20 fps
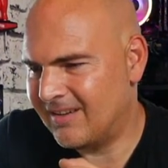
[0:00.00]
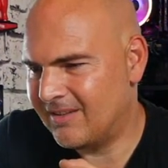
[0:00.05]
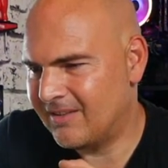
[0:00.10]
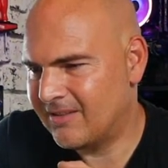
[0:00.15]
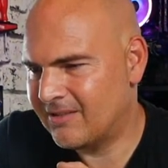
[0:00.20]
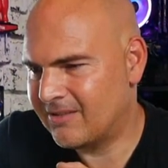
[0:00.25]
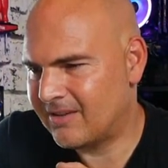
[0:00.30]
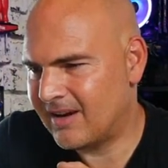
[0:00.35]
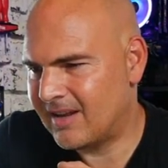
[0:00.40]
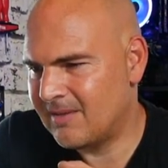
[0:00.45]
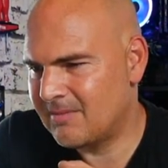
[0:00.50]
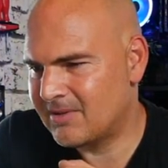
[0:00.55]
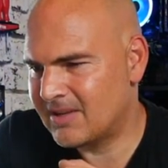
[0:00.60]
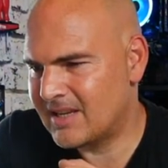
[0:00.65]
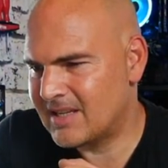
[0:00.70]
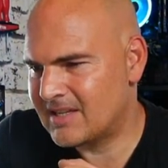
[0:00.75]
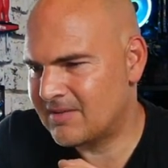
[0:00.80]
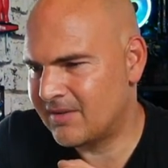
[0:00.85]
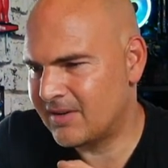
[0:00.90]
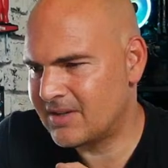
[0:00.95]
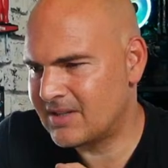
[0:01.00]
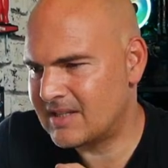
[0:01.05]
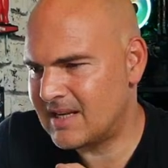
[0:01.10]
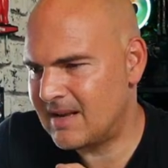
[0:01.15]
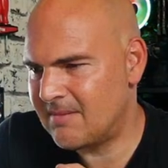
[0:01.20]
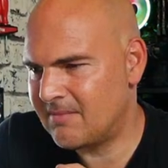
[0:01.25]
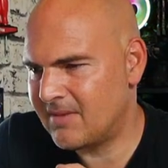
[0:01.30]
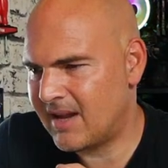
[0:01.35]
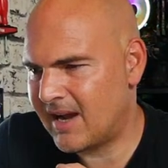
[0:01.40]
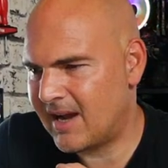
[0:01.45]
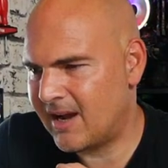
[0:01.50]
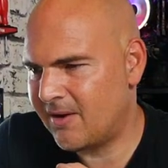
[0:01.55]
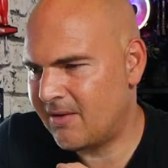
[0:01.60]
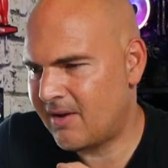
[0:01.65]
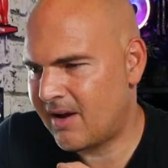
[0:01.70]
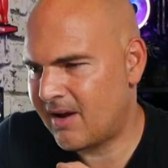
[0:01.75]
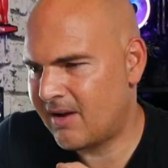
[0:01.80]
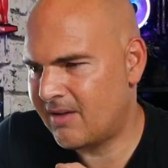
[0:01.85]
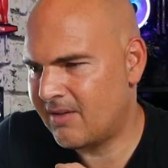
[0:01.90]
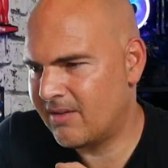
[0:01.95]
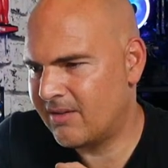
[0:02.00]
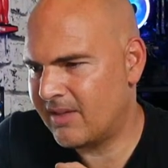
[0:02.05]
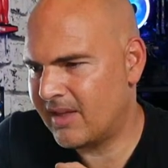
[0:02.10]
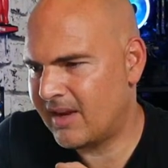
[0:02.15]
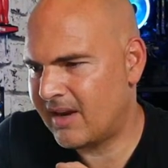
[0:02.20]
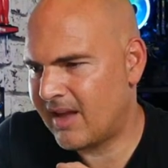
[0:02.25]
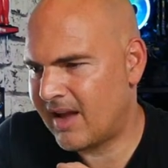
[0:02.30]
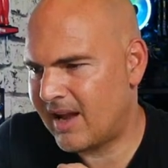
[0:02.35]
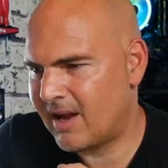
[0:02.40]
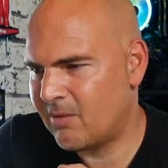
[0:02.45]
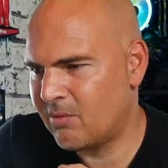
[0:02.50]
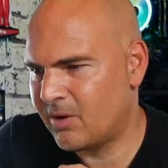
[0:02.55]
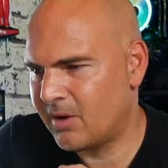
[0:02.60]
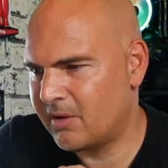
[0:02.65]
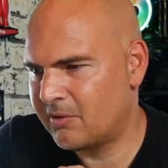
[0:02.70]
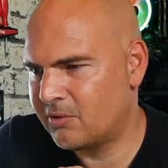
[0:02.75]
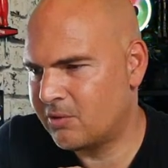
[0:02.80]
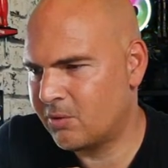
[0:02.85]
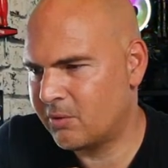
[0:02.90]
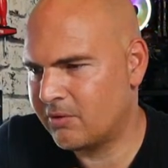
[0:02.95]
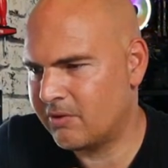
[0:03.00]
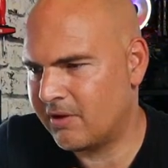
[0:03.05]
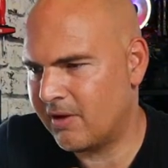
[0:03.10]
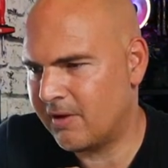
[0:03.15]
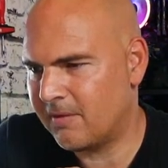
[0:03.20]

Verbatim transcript: Salim says, if I sleep now, then how will I talk to